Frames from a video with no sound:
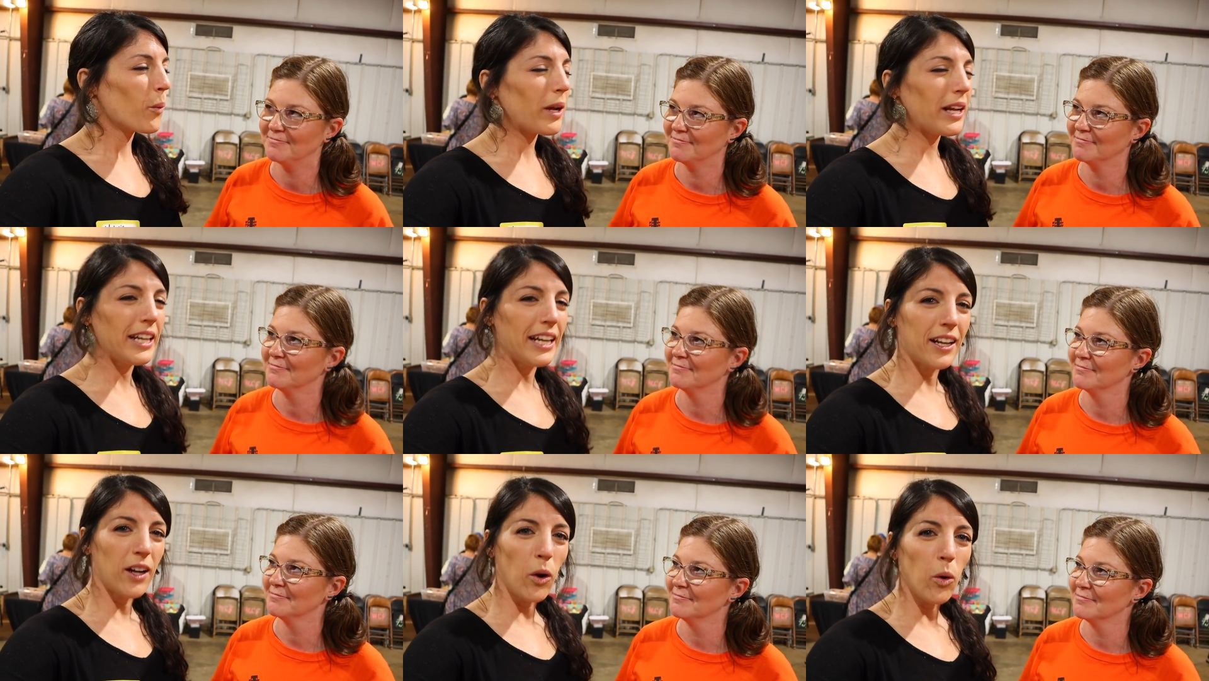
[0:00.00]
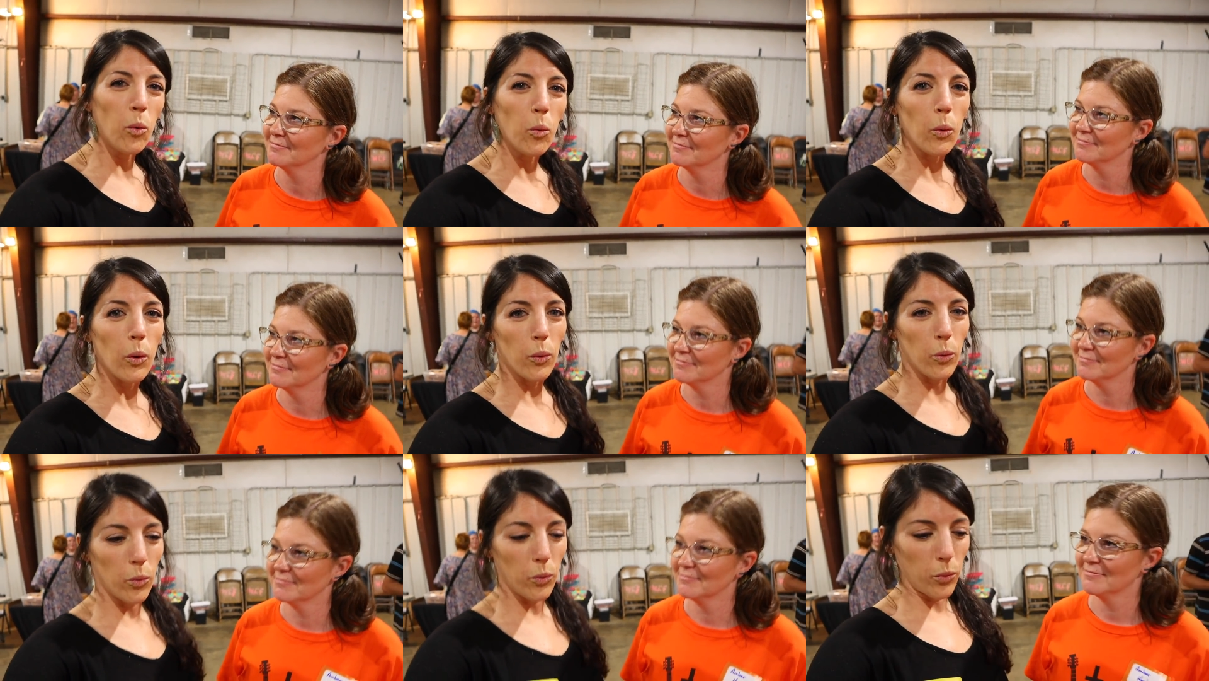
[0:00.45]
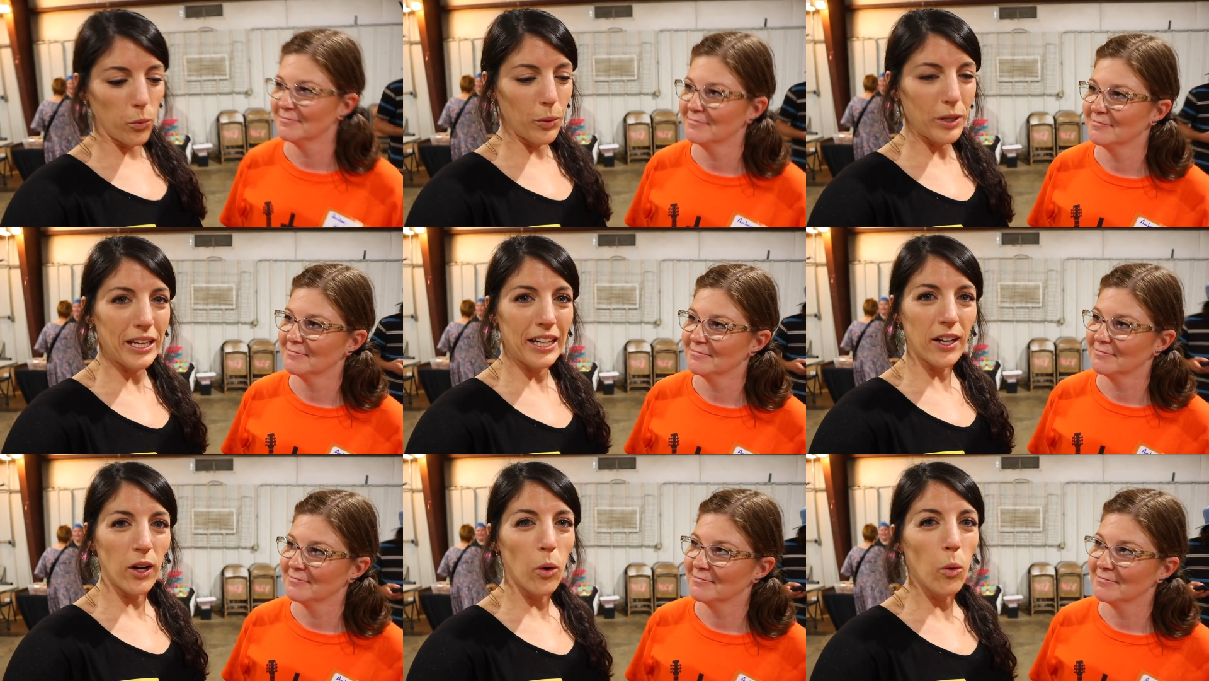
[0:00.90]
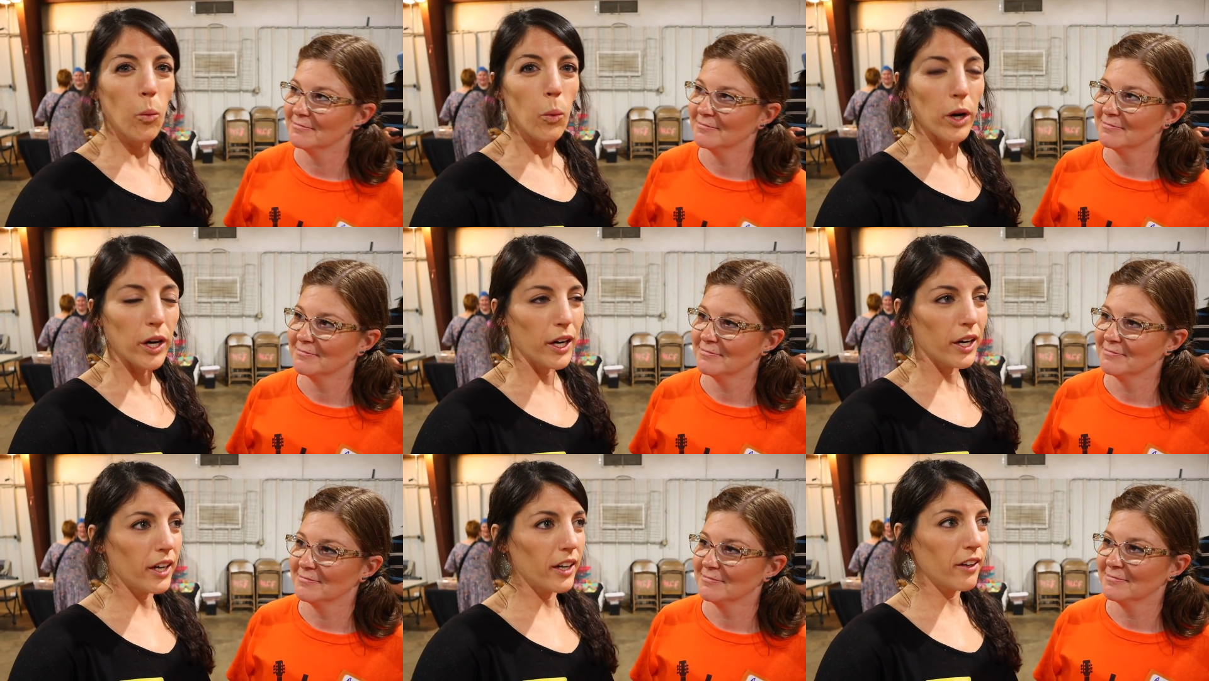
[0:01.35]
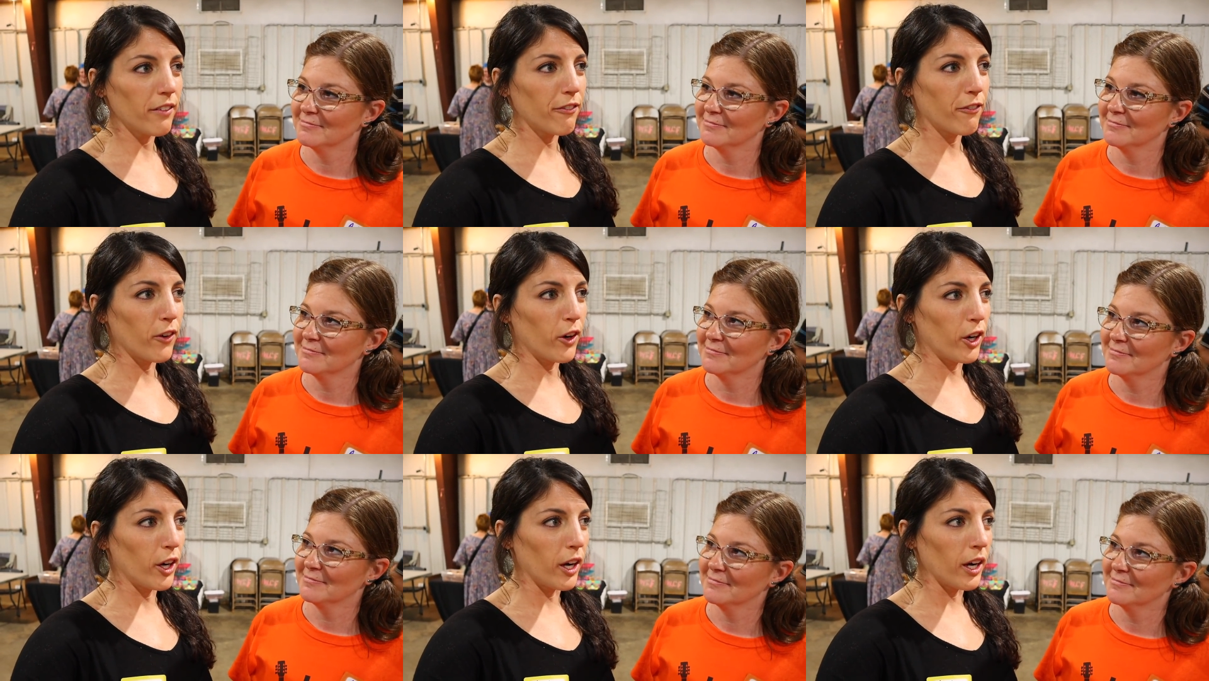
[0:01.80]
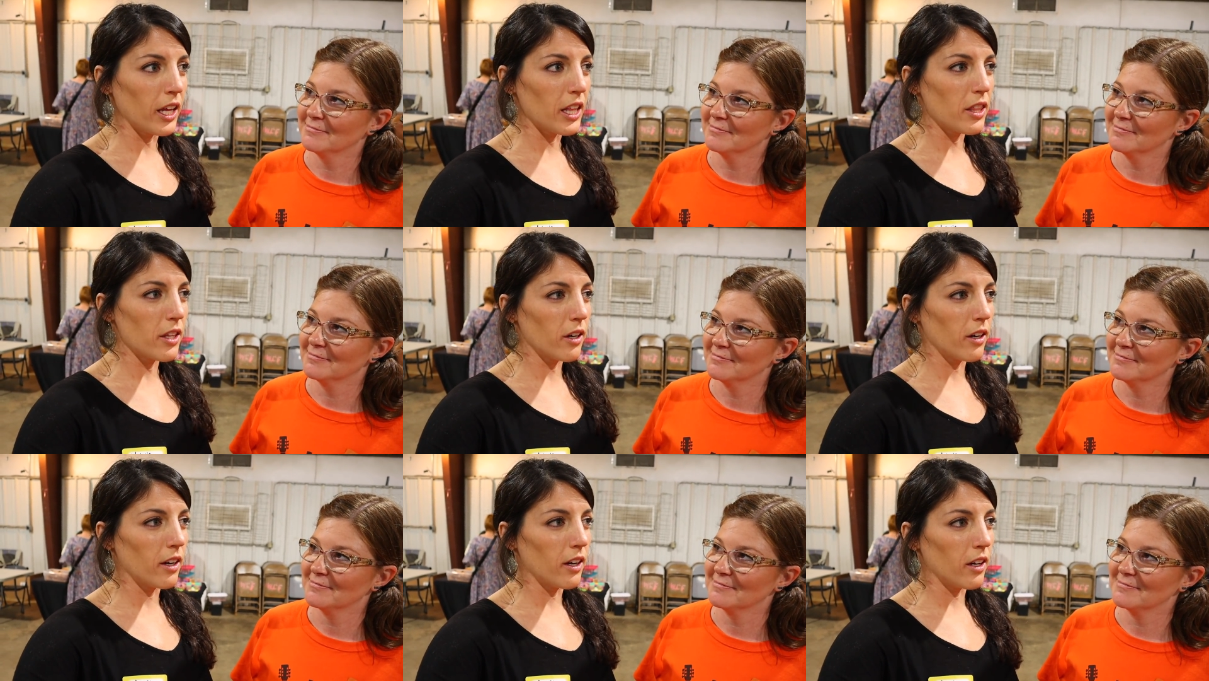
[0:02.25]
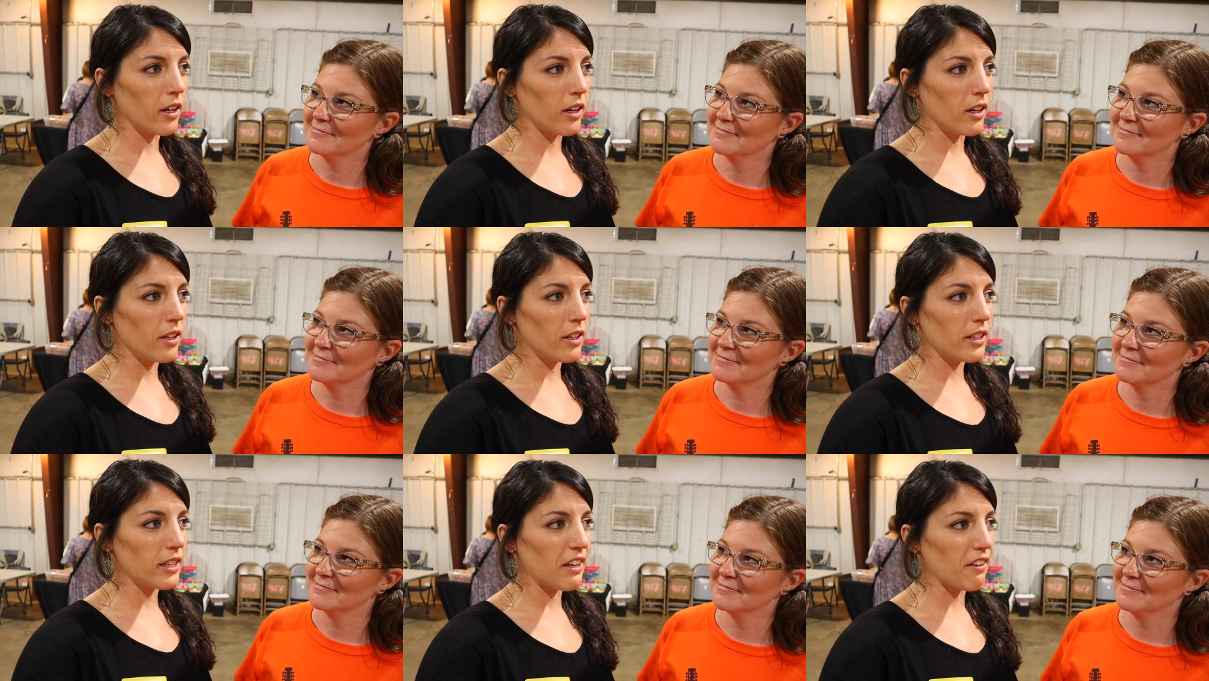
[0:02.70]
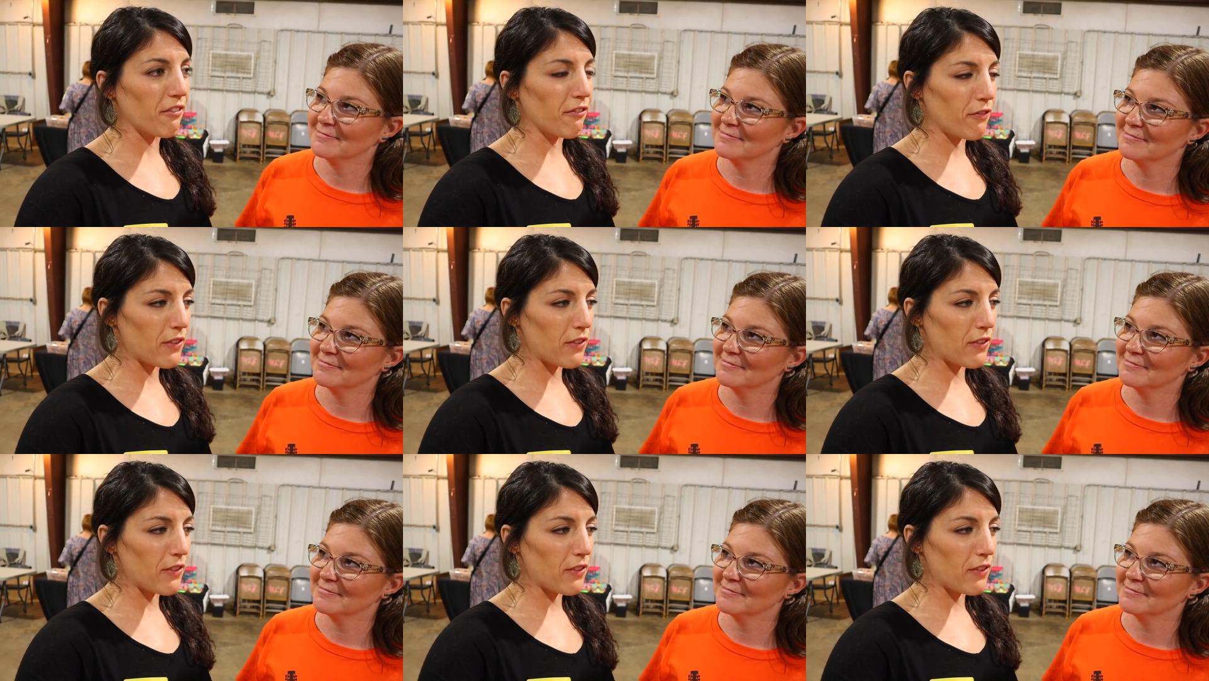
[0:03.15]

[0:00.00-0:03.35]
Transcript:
Speaker 1: We need a word for the